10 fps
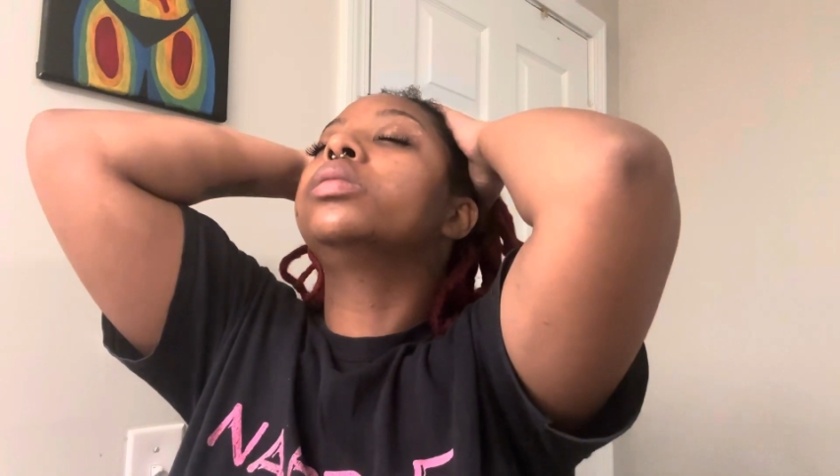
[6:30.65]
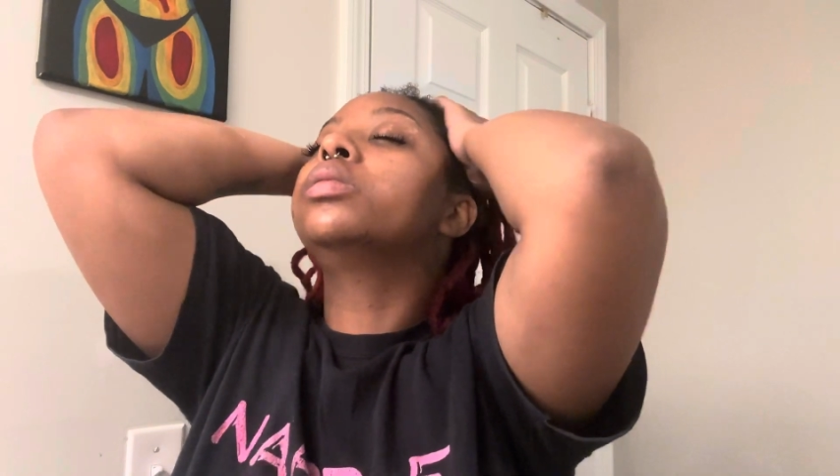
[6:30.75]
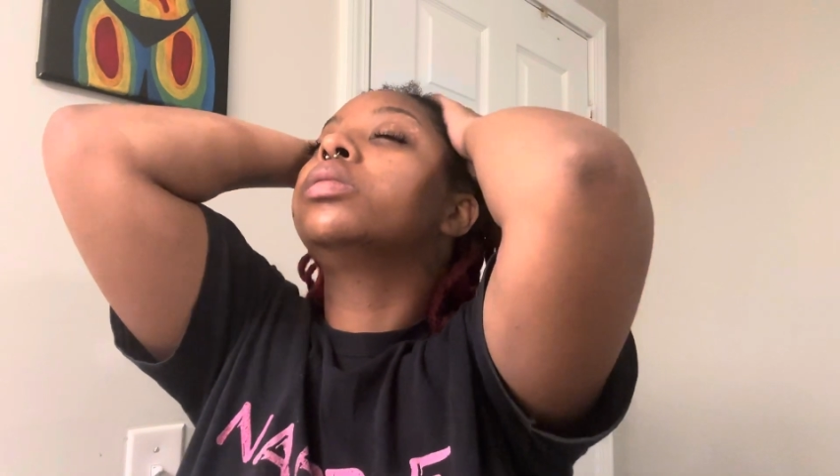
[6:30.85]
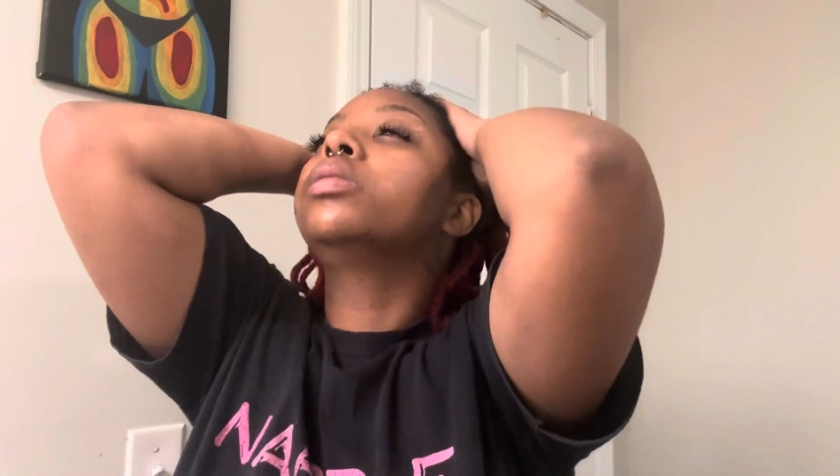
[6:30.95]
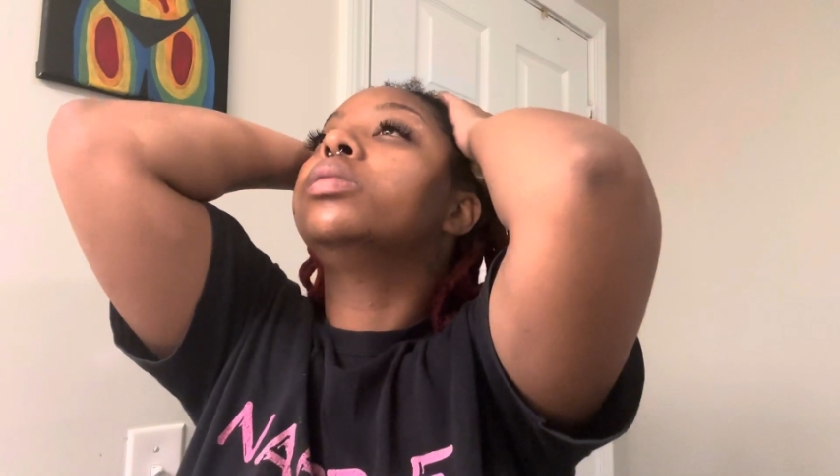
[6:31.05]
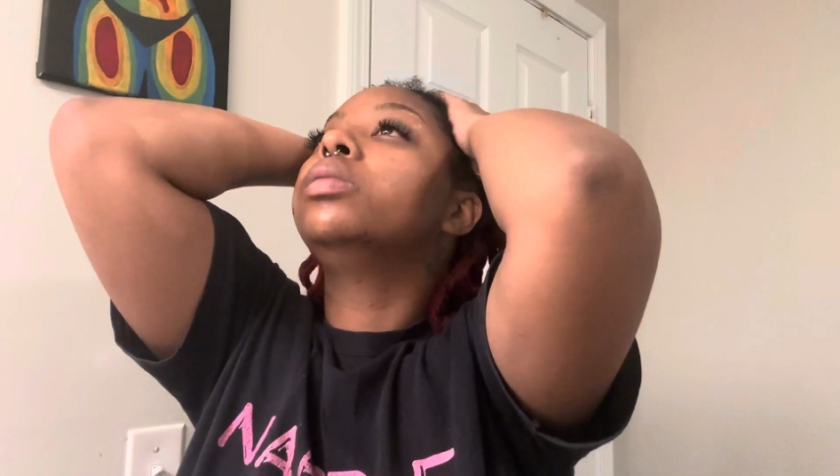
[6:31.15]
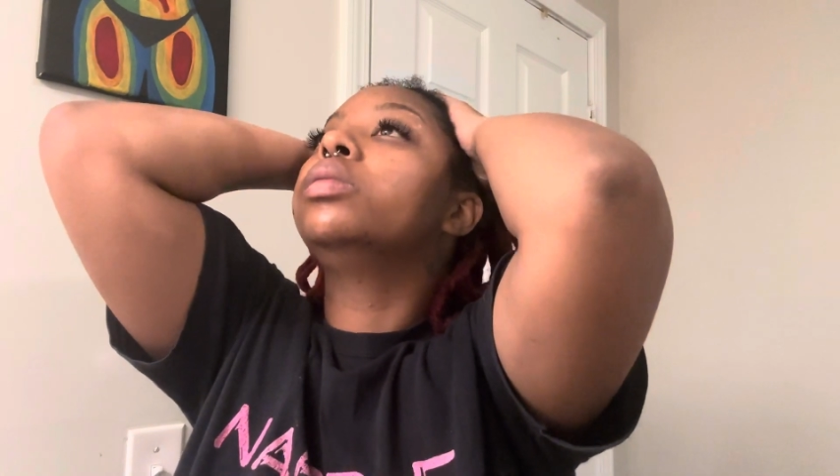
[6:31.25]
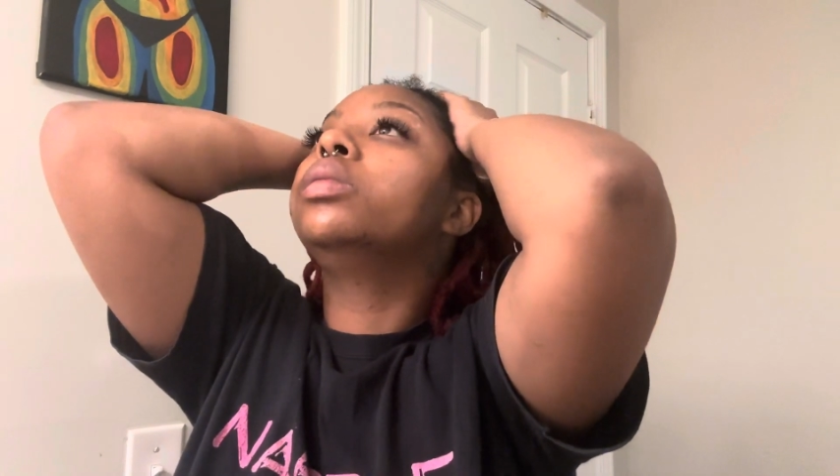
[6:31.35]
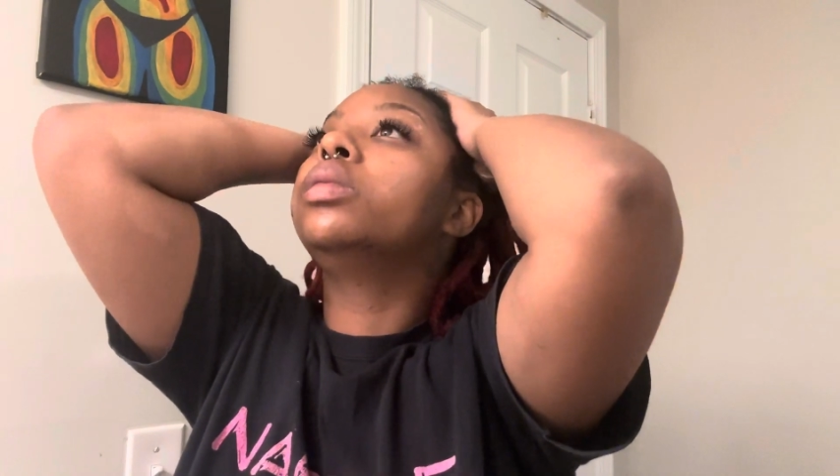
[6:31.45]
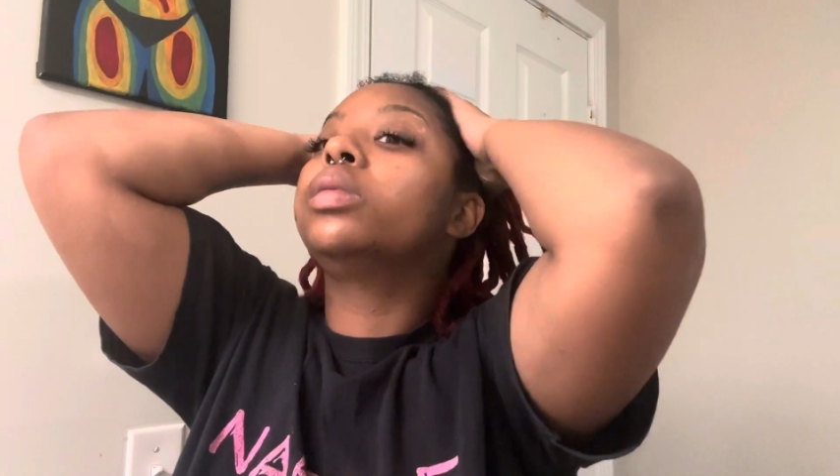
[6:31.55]
everything
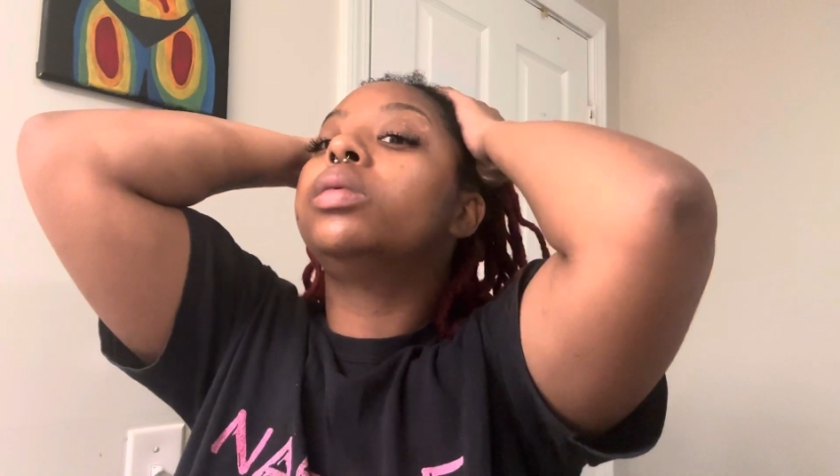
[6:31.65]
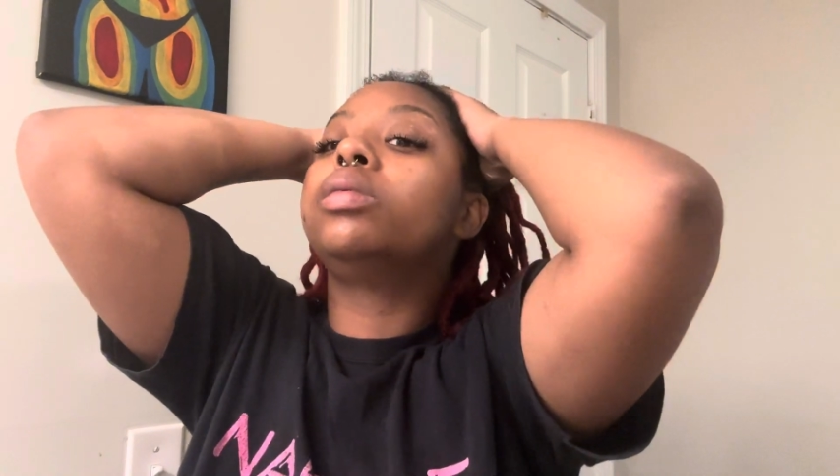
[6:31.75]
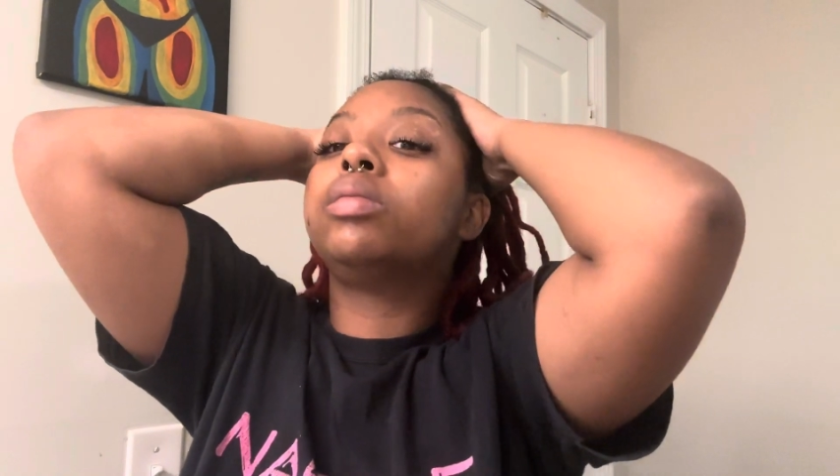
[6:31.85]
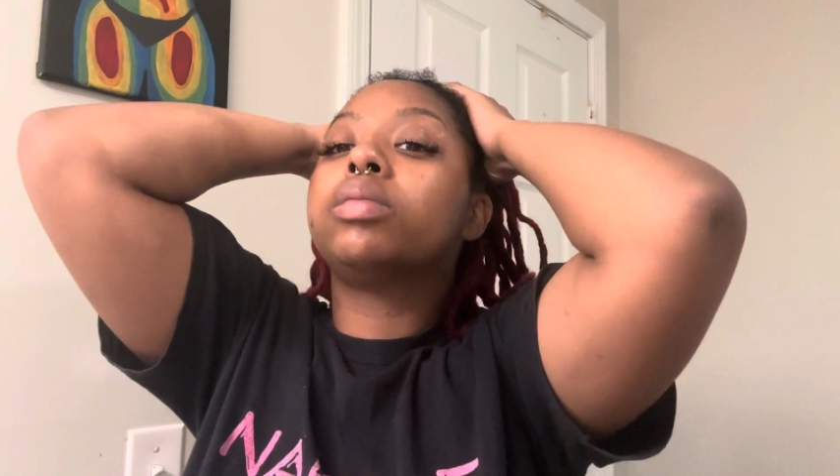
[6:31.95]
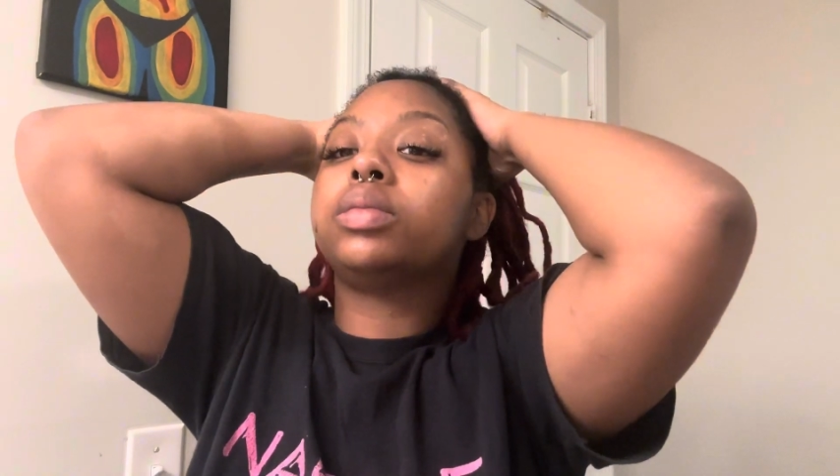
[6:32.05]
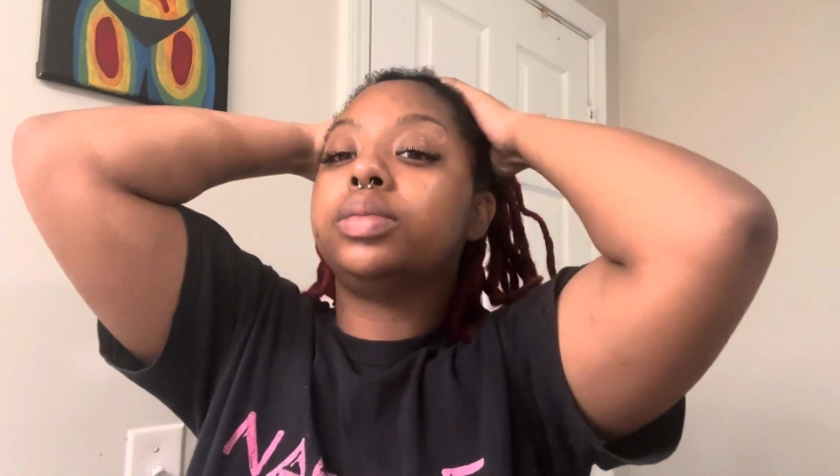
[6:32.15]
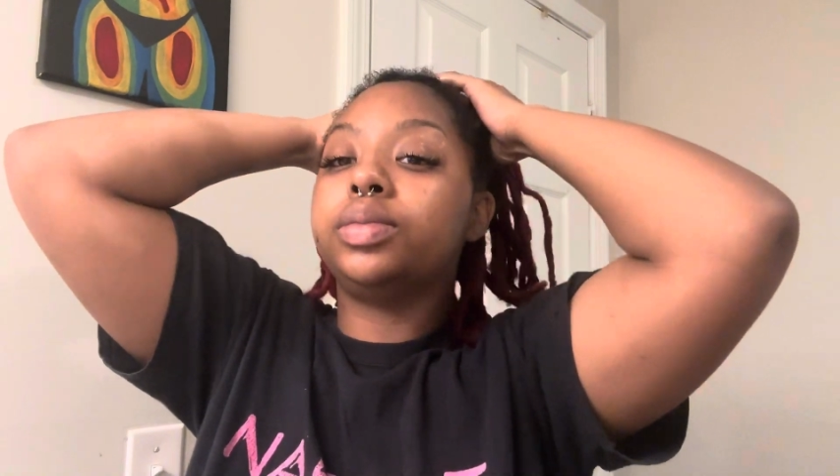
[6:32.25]
is penetrating into my